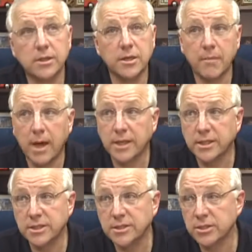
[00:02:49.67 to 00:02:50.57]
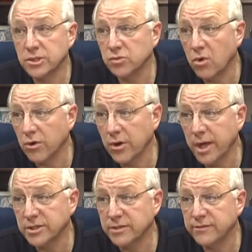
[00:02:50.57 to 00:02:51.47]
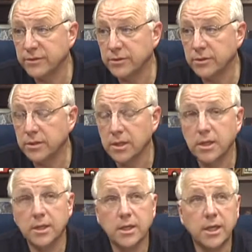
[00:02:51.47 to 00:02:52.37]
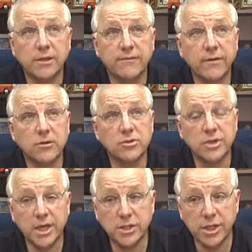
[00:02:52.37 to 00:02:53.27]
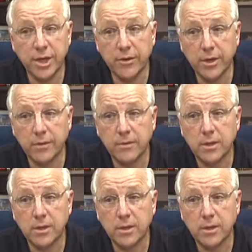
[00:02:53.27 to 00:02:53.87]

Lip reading: commodities such as water, ice, and food at the federal staging area.